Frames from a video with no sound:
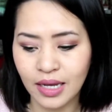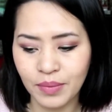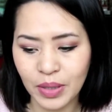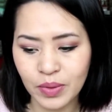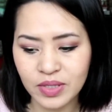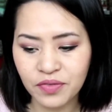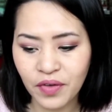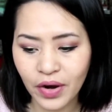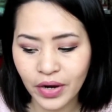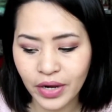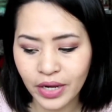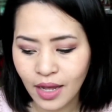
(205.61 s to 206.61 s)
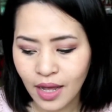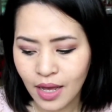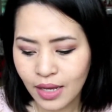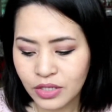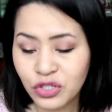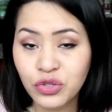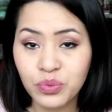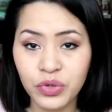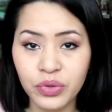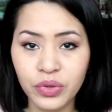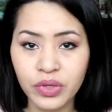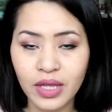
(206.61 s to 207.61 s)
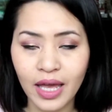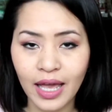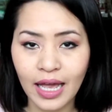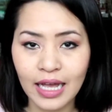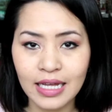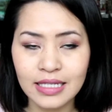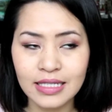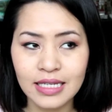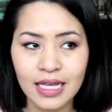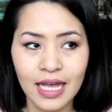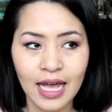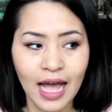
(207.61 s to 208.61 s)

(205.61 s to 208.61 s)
It was very smooth, and